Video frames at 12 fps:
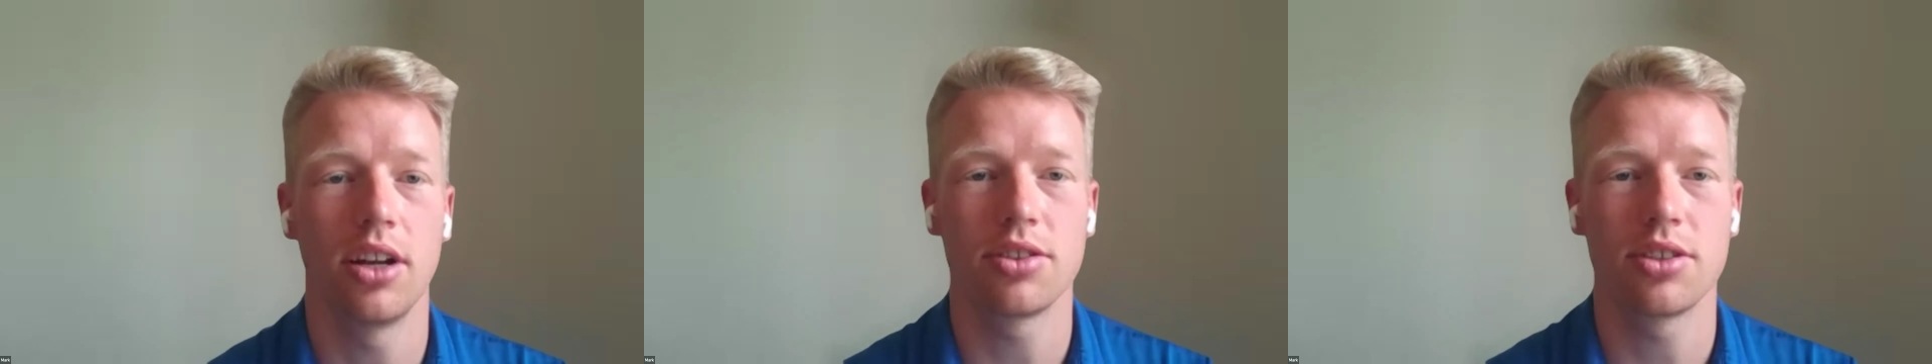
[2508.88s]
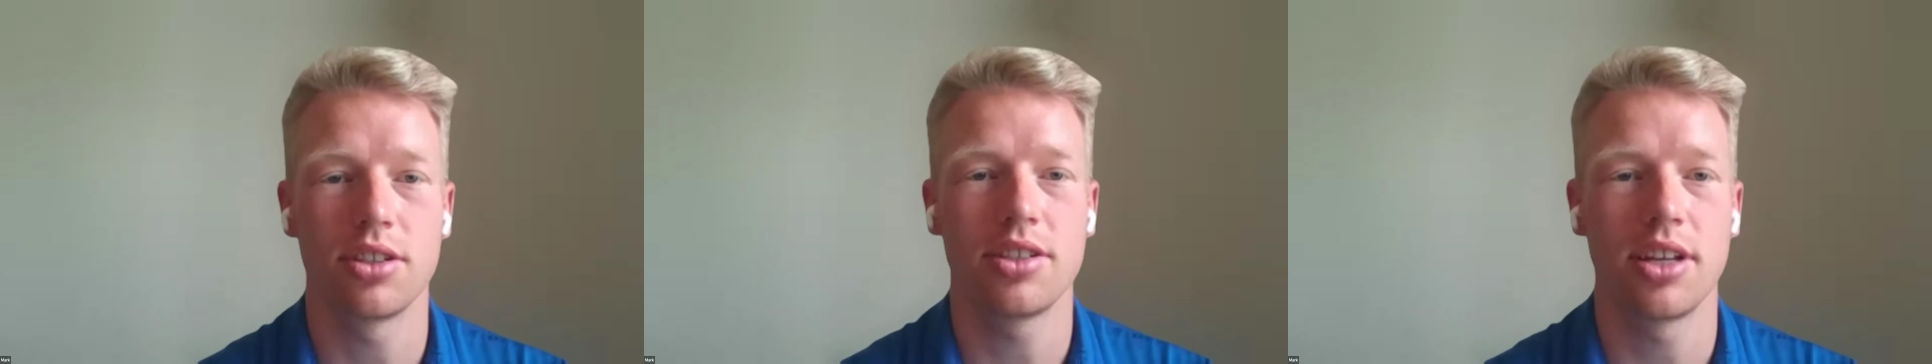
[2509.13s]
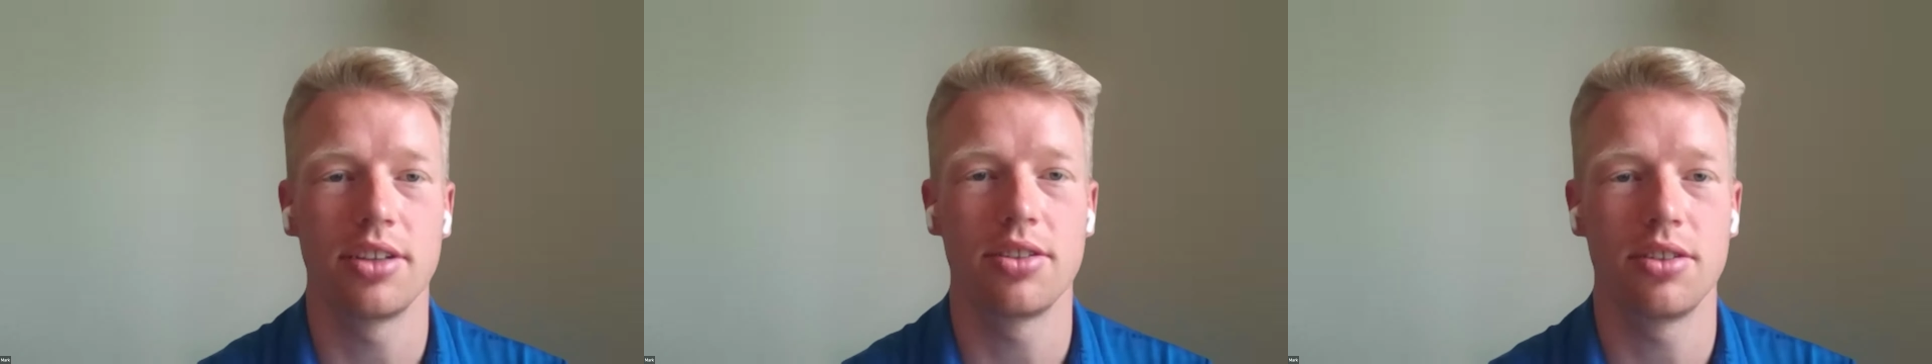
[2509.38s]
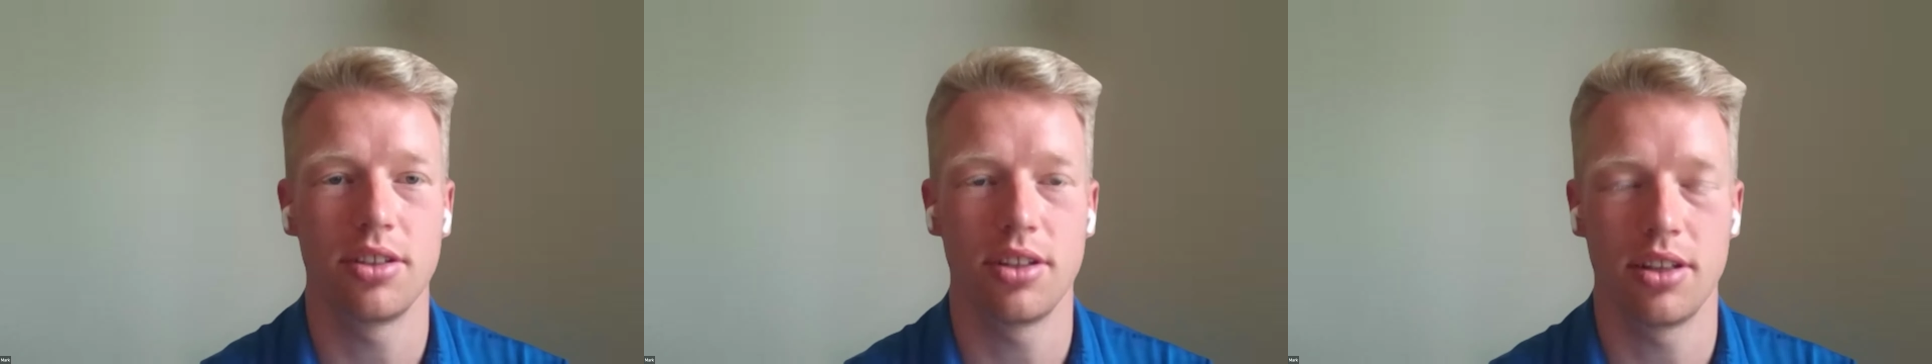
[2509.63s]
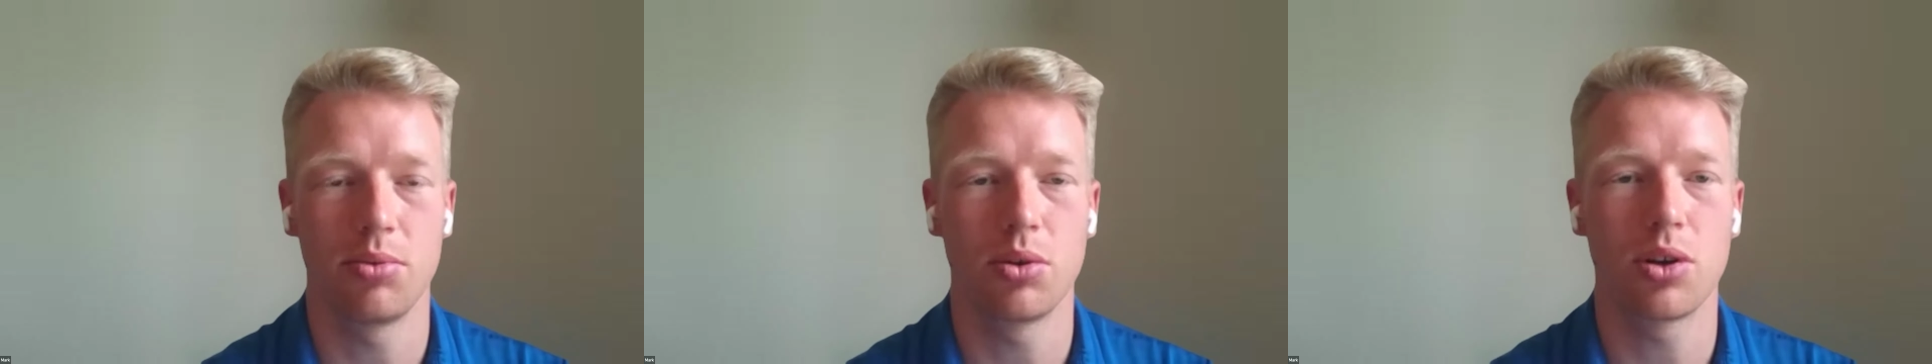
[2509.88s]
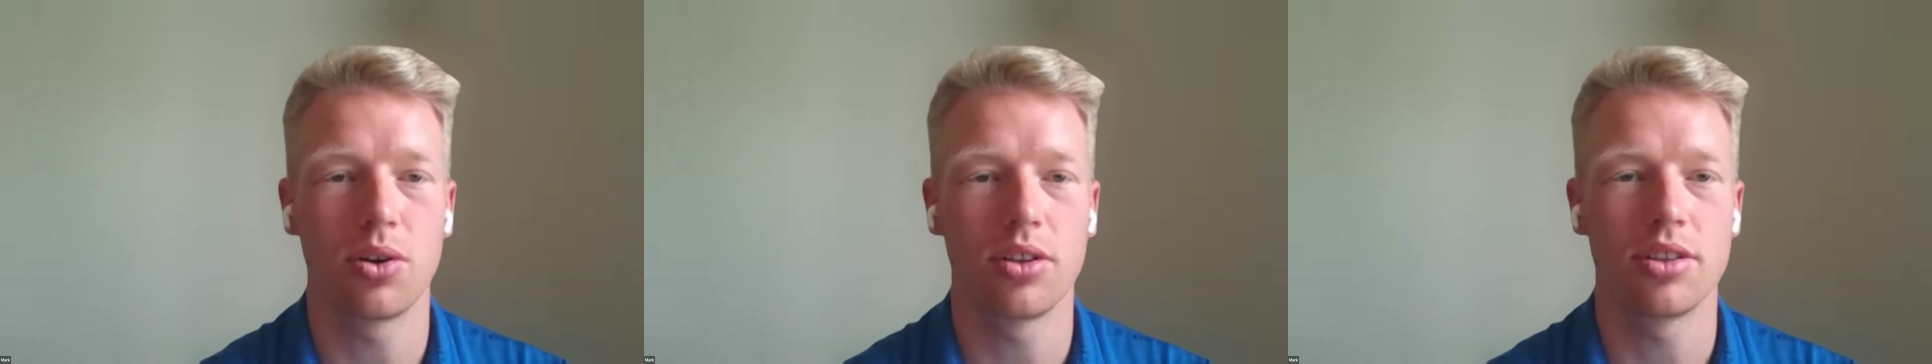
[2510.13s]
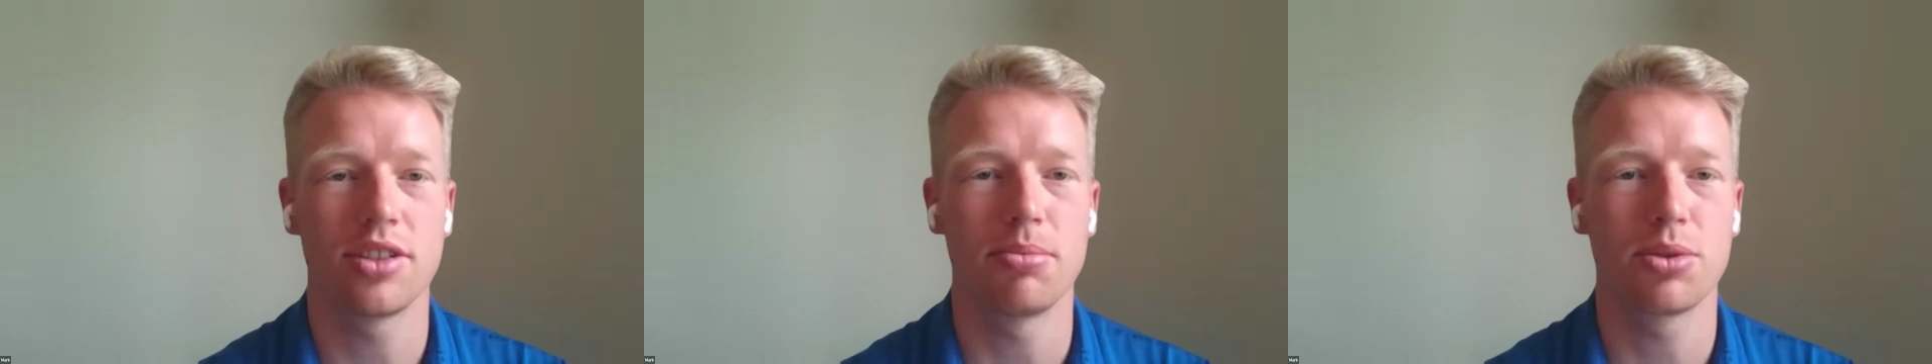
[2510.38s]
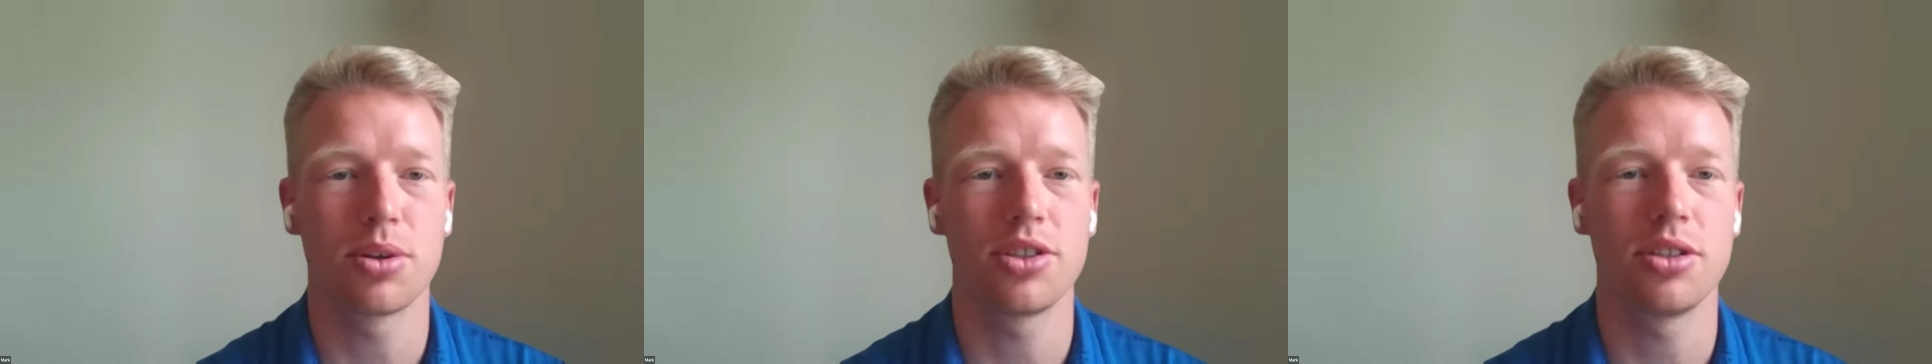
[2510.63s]
Yeah, I was going to say we'll go to the
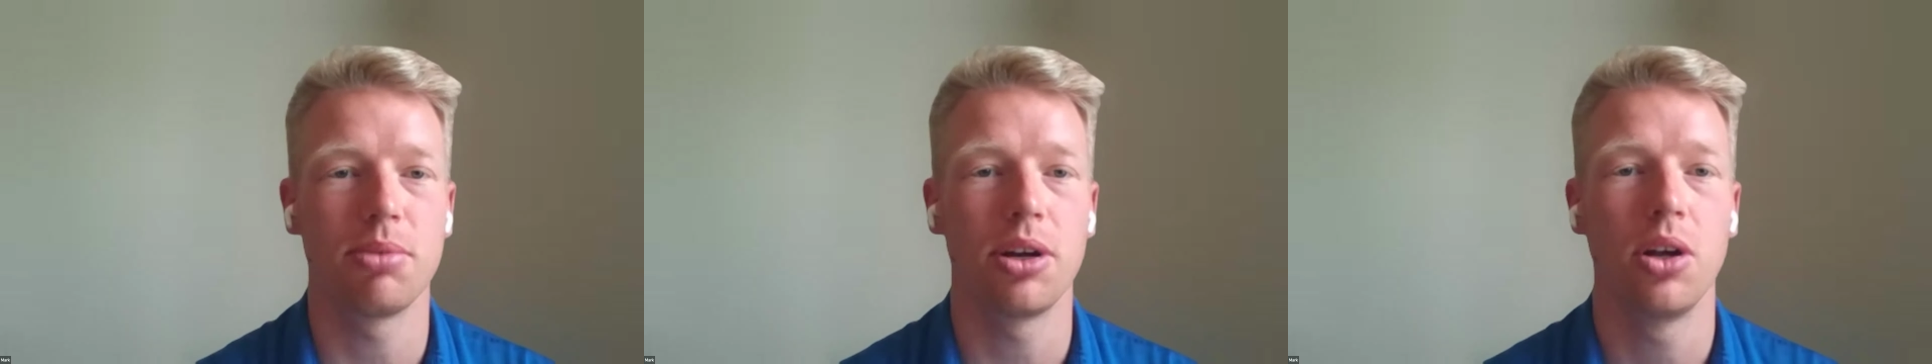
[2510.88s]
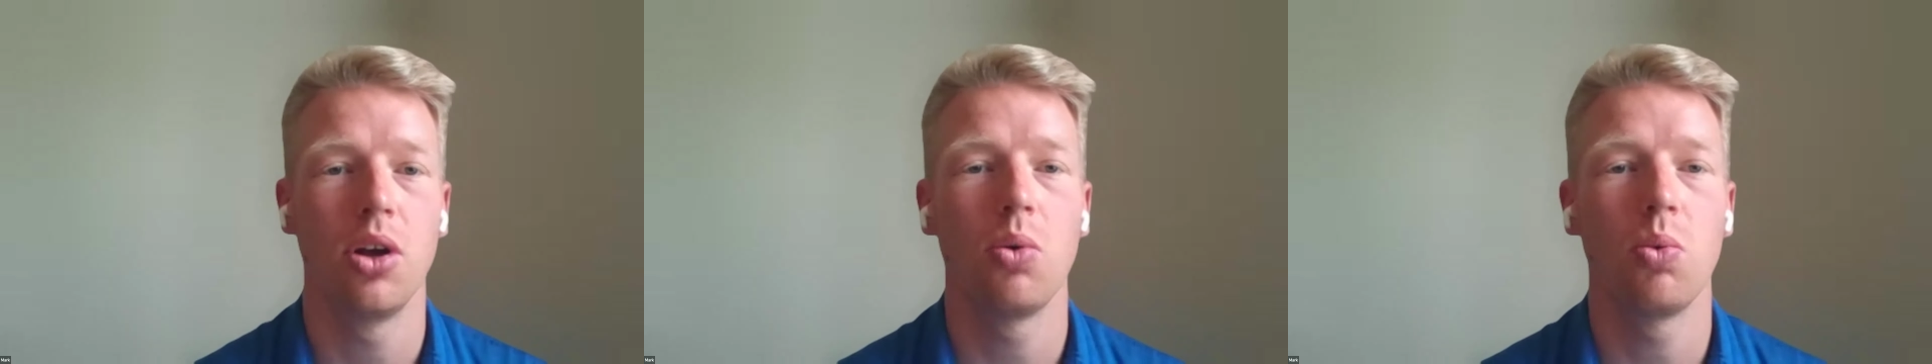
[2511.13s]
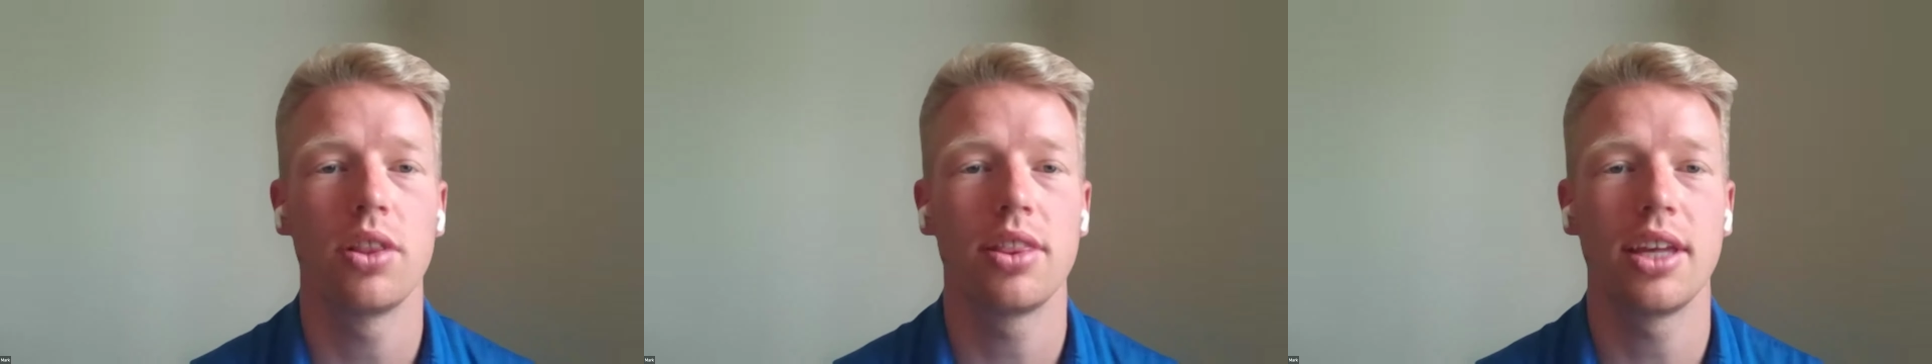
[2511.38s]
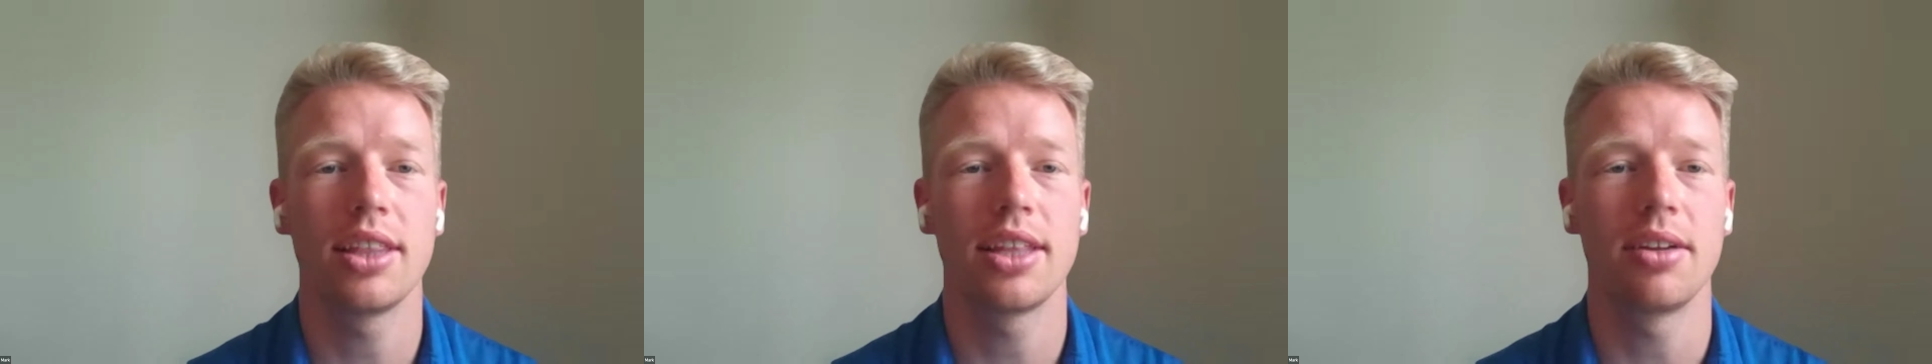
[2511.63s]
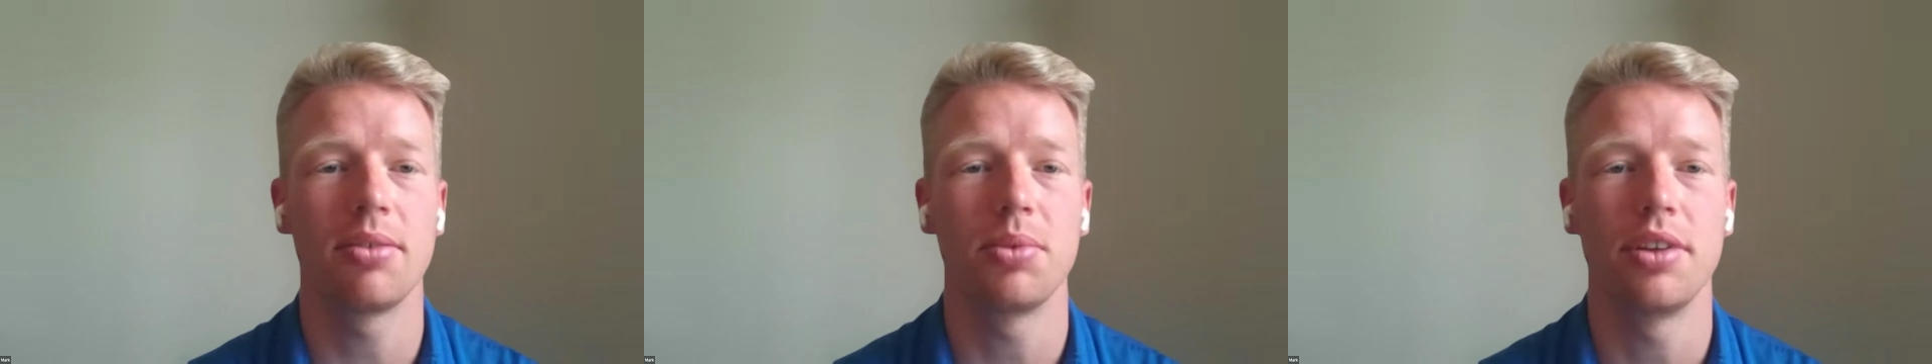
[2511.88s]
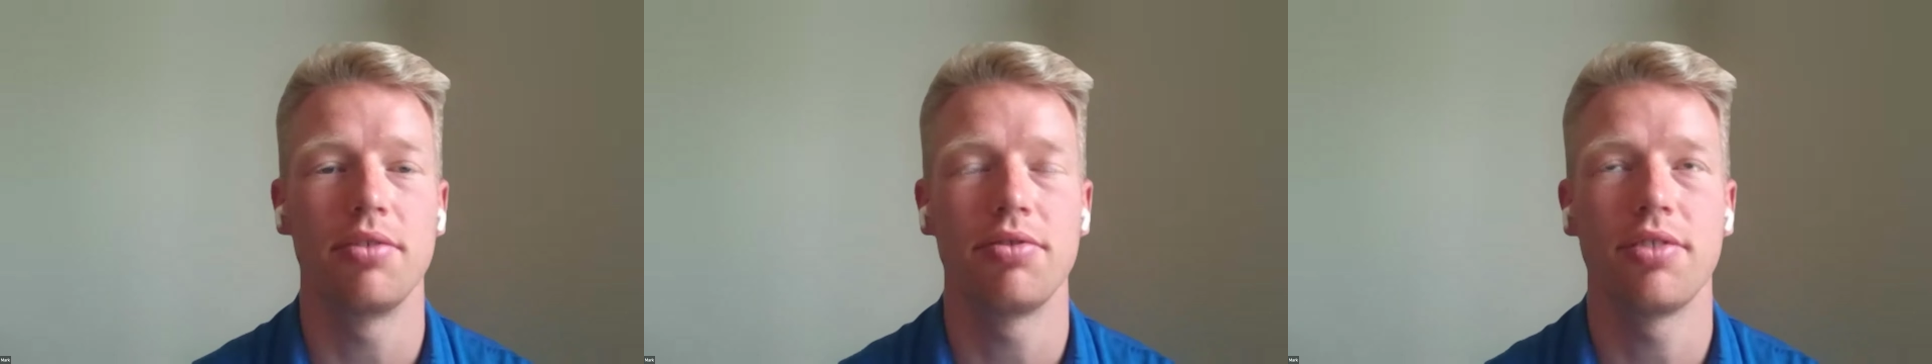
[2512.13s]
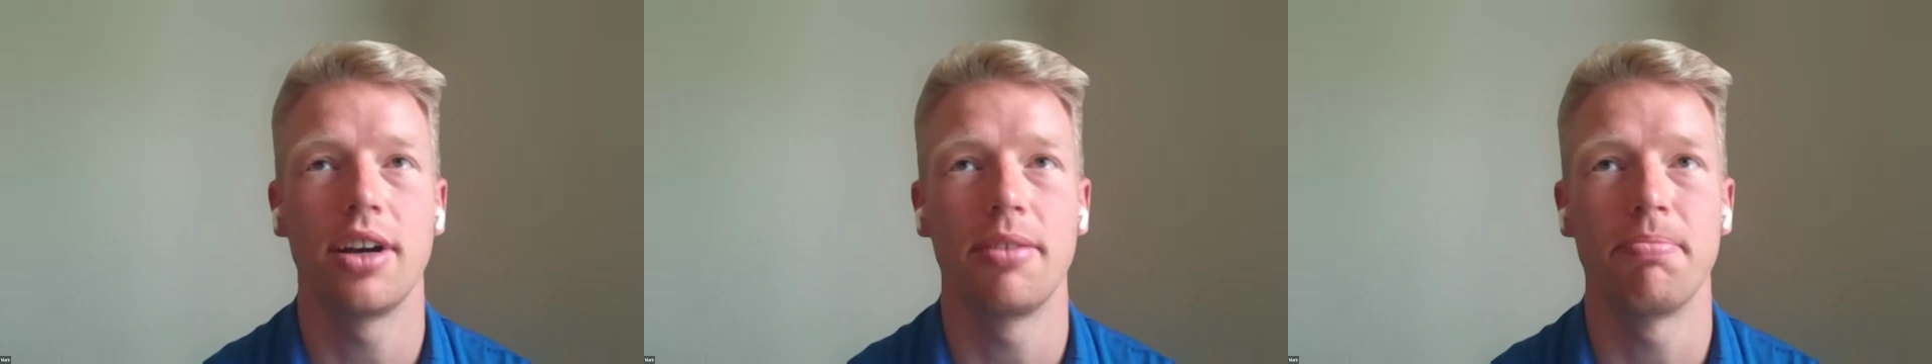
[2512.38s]
subs question, but one thing that we've